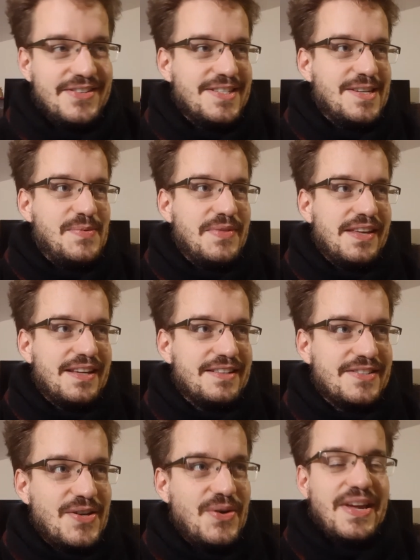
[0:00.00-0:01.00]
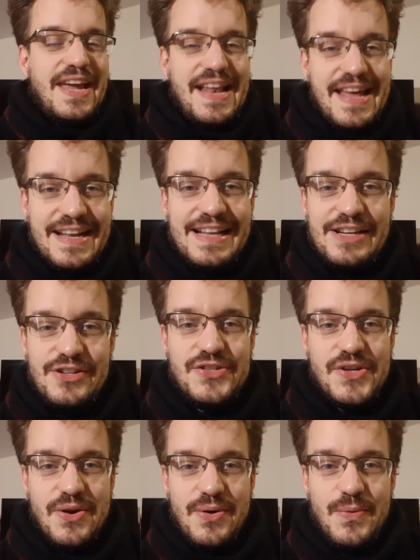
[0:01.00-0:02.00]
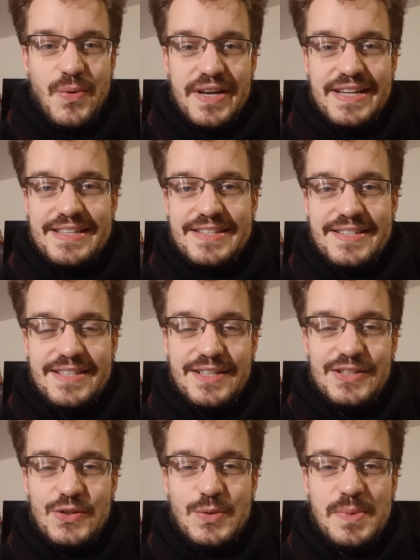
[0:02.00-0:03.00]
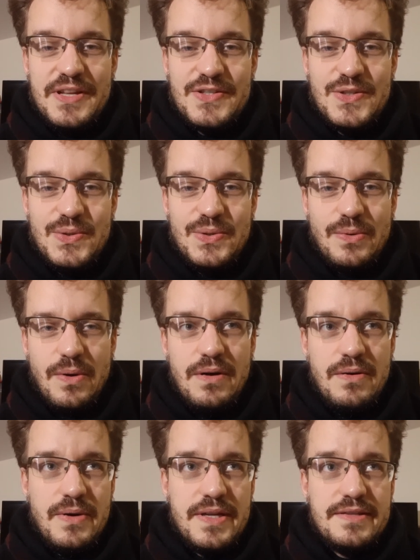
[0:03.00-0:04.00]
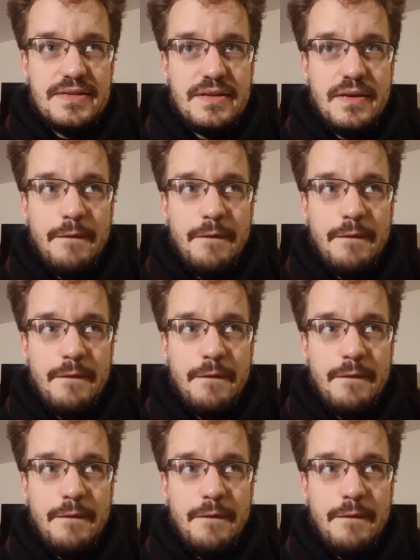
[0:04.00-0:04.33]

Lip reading: something. That's okay, like little Joe, what is 2 plus 2? Oh, it's